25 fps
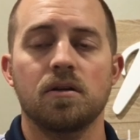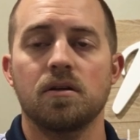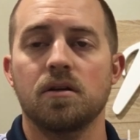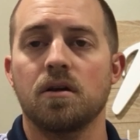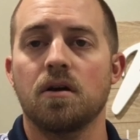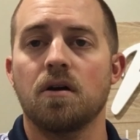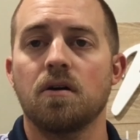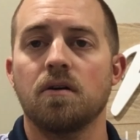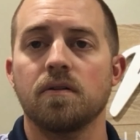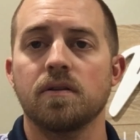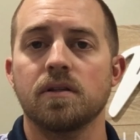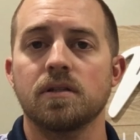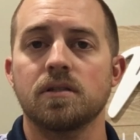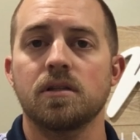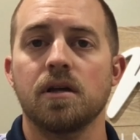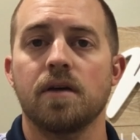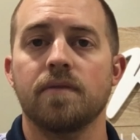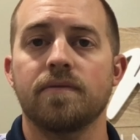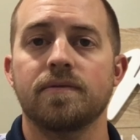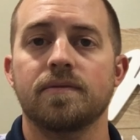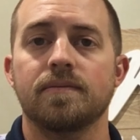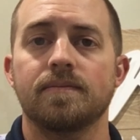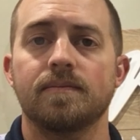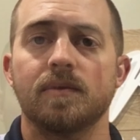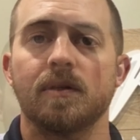all of the stuff.
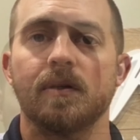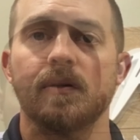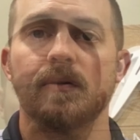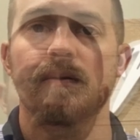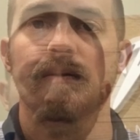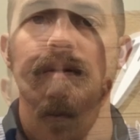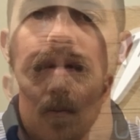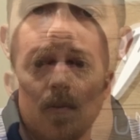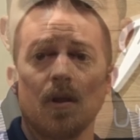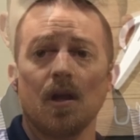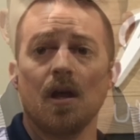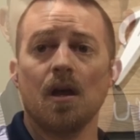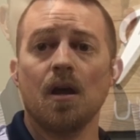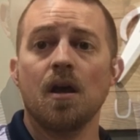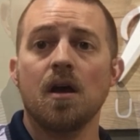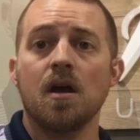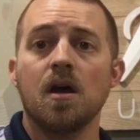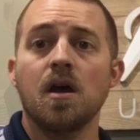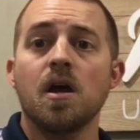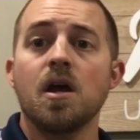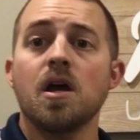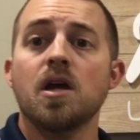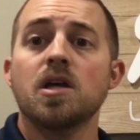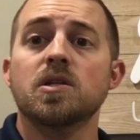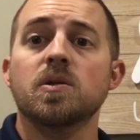So here we go.
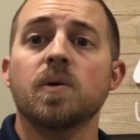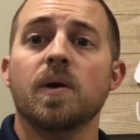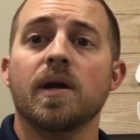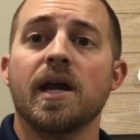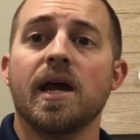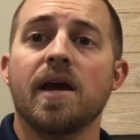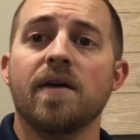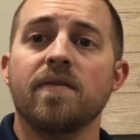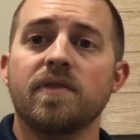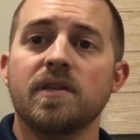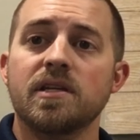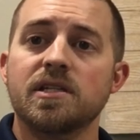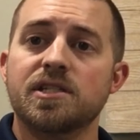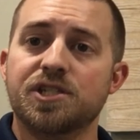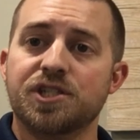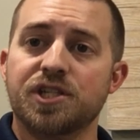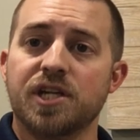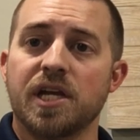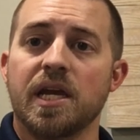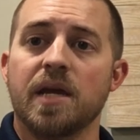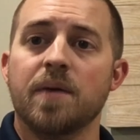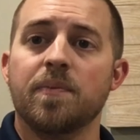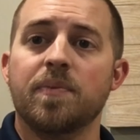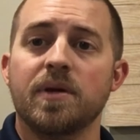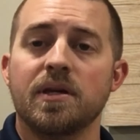So I have these
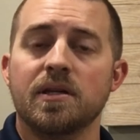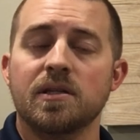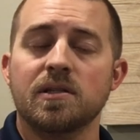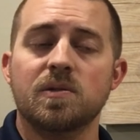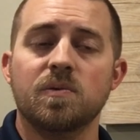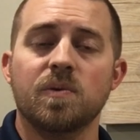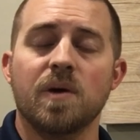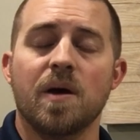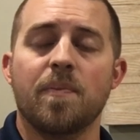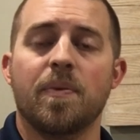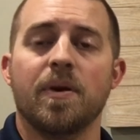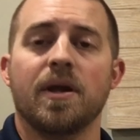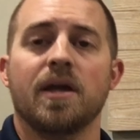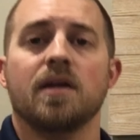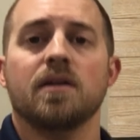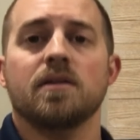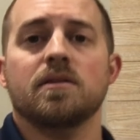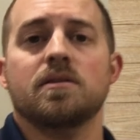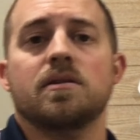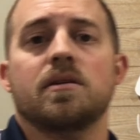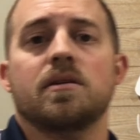Champion sweatpants